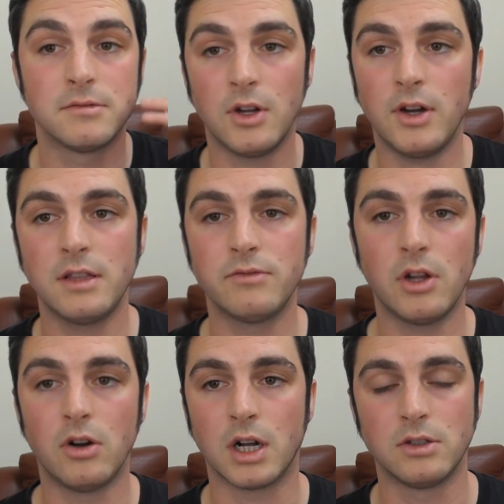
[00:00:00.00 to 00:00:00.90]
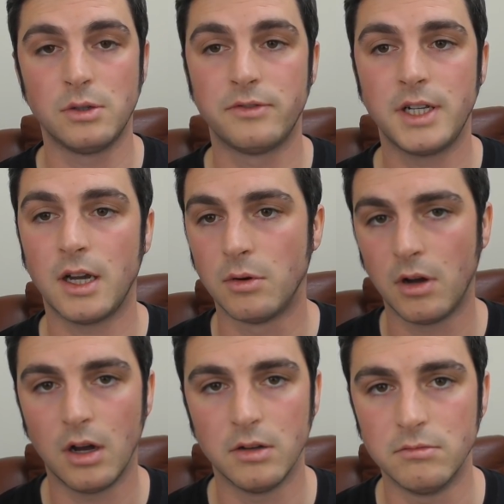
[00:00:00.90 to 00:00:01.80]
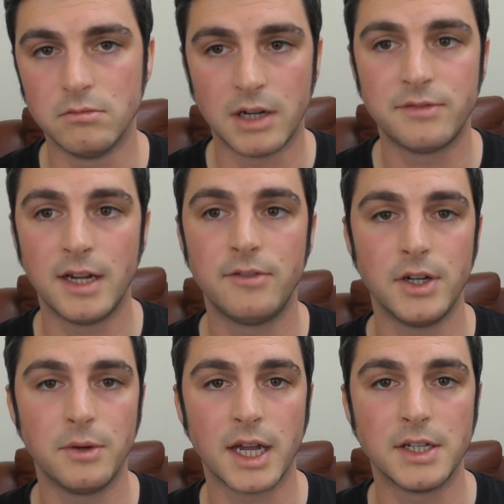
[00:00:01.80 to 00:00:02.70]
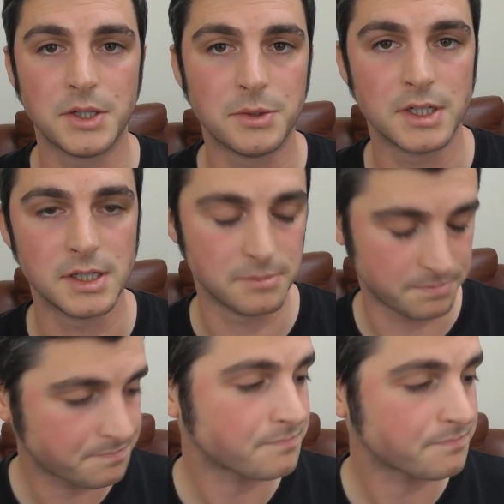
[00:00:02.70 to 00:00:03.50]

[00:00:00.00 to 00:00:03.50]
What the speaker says: not in the vlog, I'll do a video on my favourite UK juices.